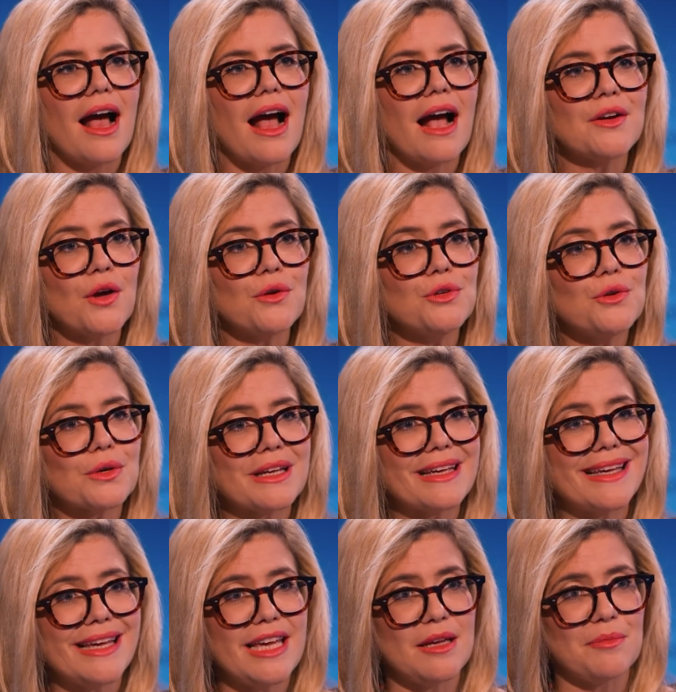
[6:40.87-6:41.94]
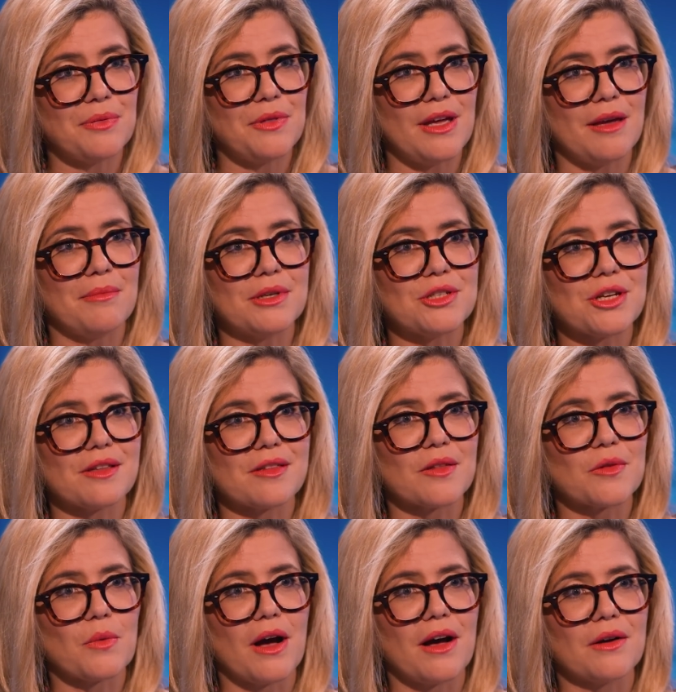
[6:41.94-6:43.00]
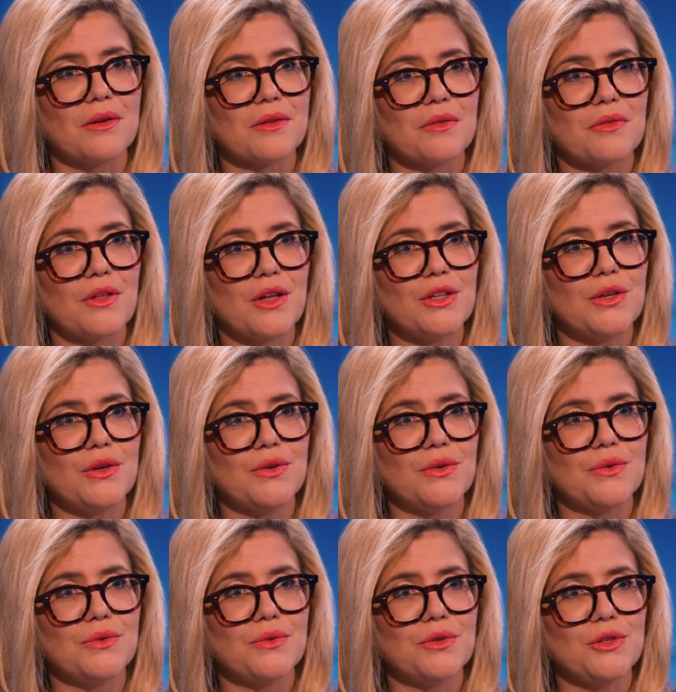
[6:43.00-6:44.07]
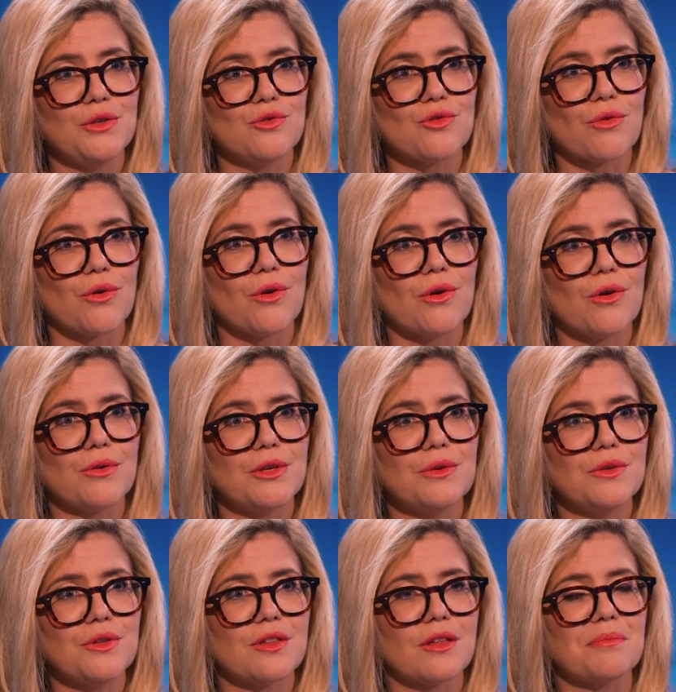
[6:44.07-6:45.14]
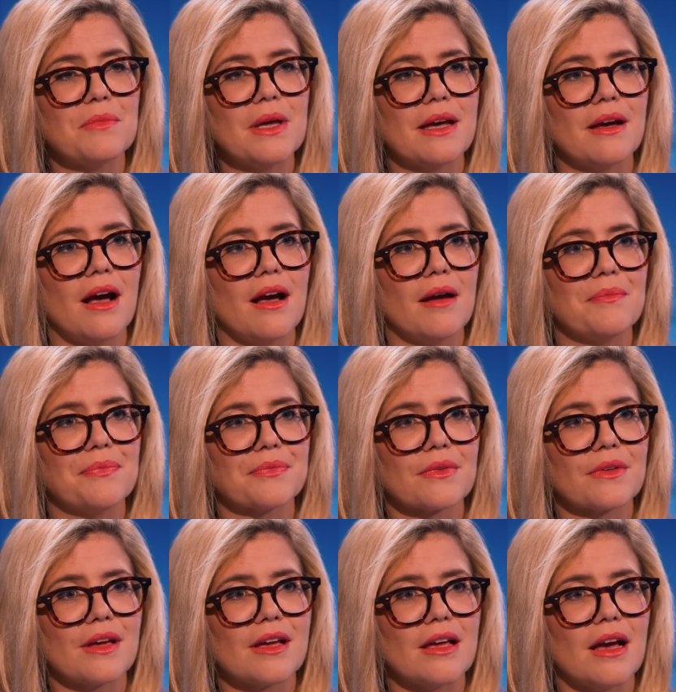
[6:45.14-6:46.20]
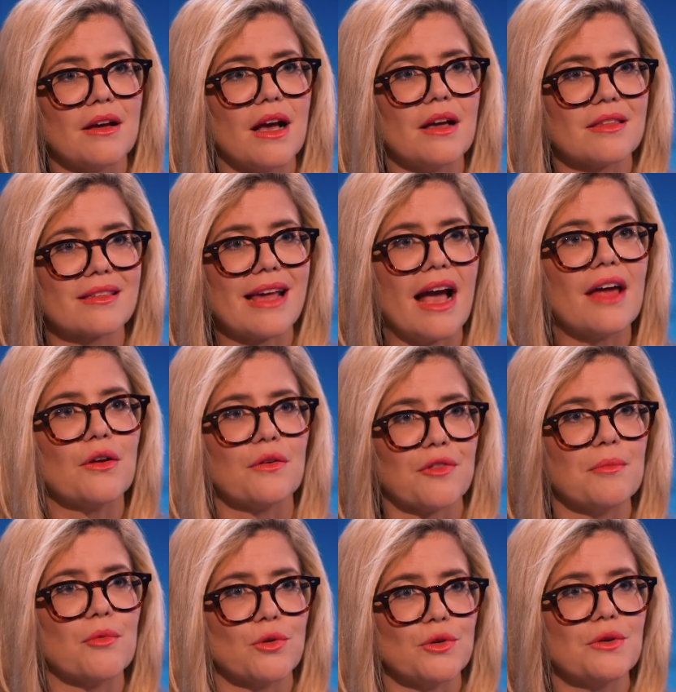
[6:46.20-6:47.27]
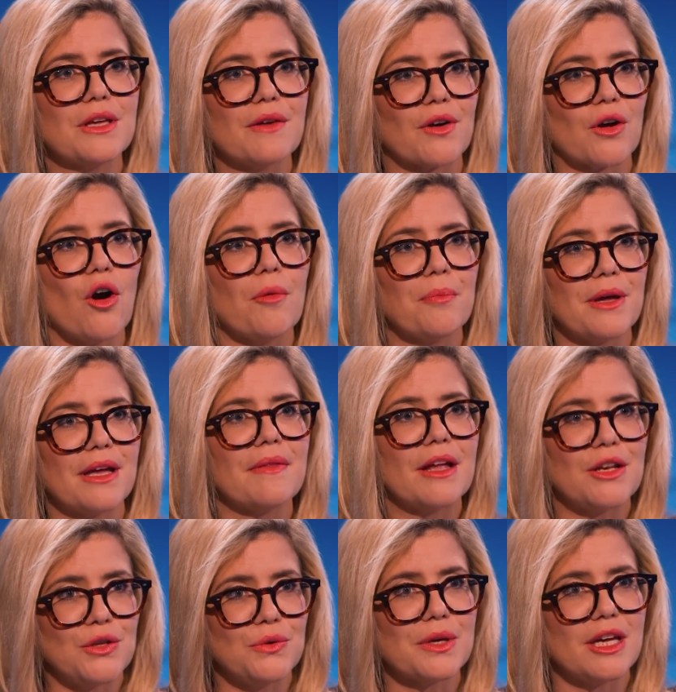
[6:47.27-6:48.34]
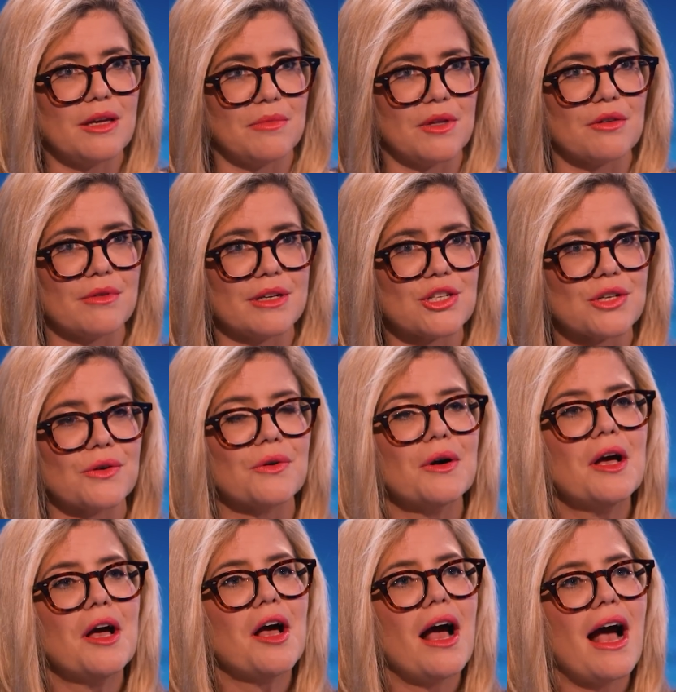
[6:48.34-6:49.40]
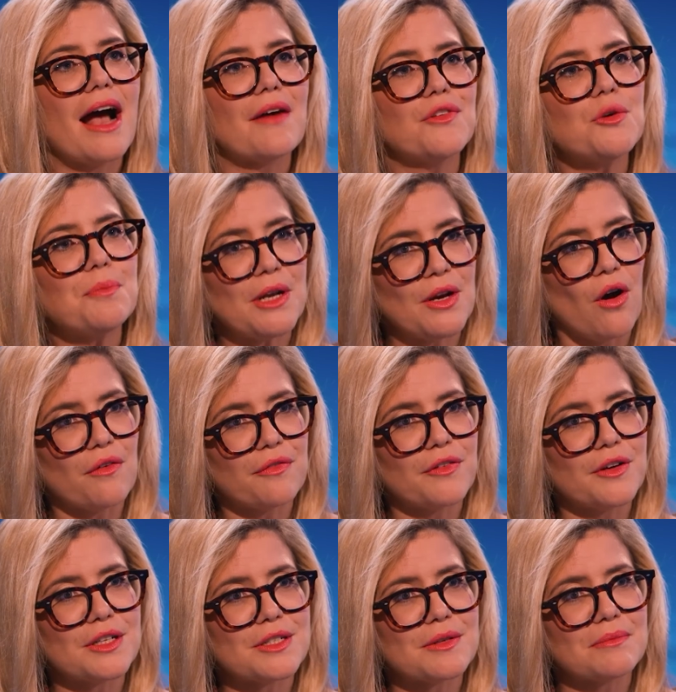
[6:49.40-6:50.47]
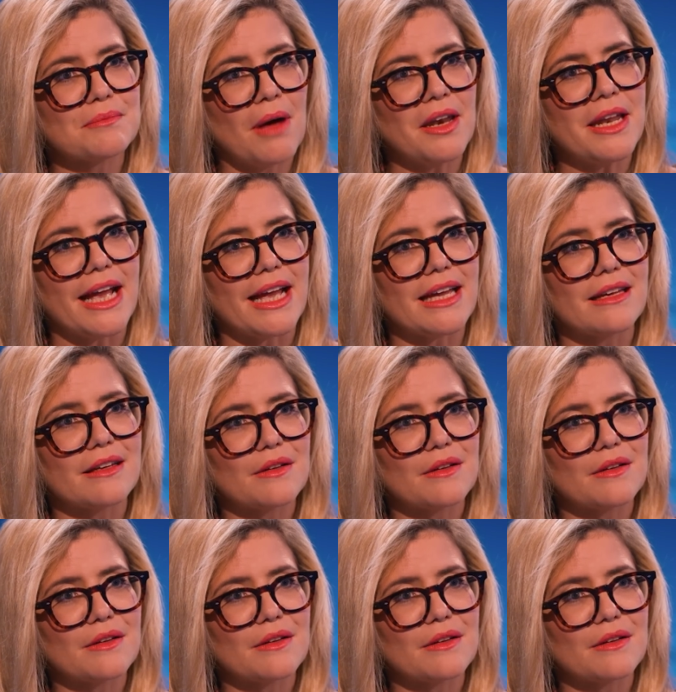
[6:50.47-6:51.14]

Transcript: I know you can keep the images as well that you draw. You submit a scan of them, or you give a copy, and then you keep the original. Have you been offered money?